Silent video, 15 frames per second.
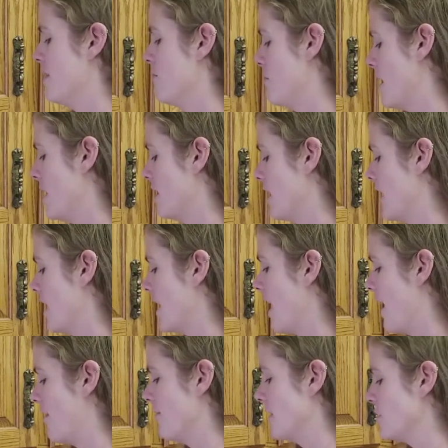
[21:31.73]
meant like
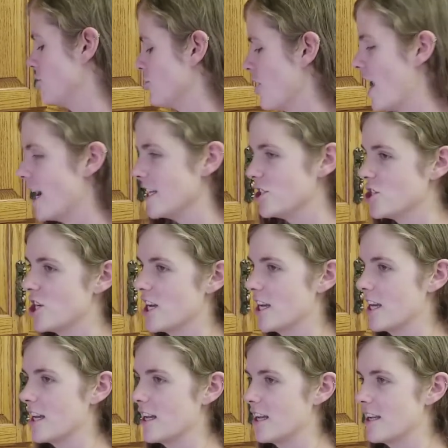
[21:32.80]
having dry
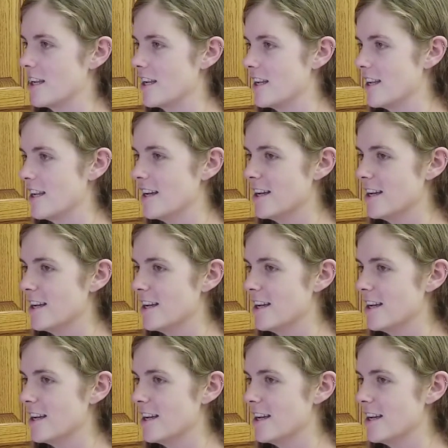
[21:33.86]
chicken,